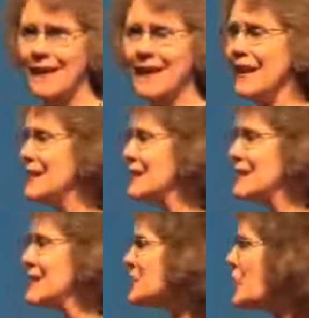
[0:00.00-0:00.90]
And I
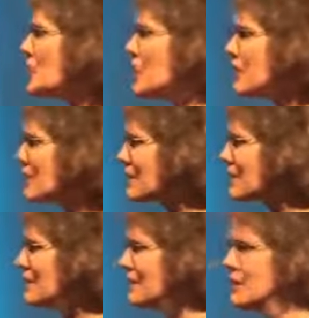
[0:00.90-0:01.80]
said, these don't
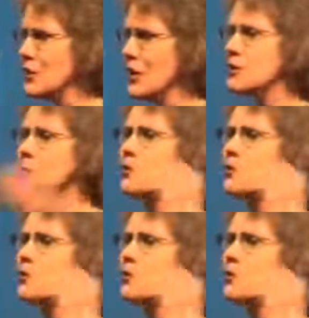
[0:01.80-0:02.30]
work. They're not